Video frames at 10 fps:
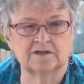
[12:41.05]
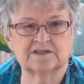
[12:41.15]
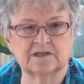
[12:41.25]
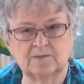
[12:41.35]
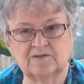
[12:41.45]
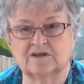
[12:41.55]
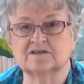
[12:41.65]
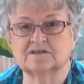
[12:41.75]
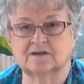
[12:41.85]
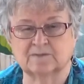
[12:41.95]
Some of
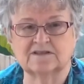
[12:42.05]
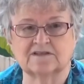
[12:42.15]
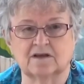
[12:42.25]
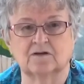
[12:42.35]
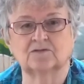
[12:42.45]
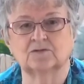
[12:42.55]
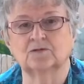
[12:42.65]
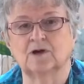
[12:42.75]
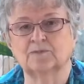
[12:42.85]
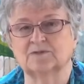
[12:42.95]
us, like myself,
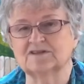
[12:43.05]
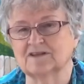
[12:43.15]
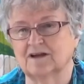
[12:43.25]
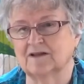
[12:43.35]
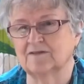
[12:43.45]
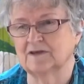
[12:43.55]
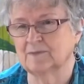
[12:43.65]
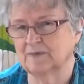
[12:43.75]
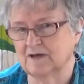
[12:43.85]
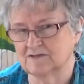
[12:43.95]
grew up reciting the
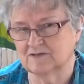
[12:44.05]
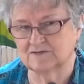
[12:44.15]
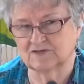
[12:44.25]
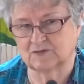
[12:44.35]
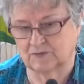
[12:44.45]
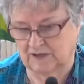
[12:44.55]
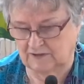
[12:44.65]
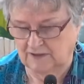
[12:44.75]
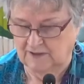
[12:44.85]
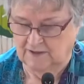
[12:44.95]
Apostles'
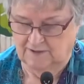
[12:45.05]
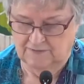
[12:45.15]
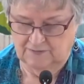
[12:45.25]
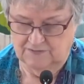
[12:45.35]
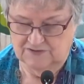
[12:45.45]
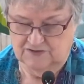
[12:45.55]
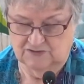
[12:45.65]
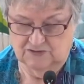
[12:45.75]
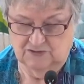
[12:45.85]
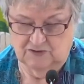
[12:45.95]
Creed in the
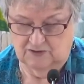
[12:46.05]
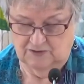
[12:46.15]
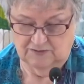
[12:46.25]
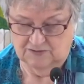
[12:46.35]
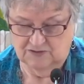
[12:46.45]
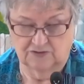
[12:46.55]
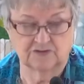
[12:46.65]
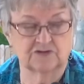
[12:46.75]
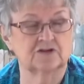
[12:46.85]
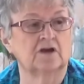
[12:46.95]
Christian church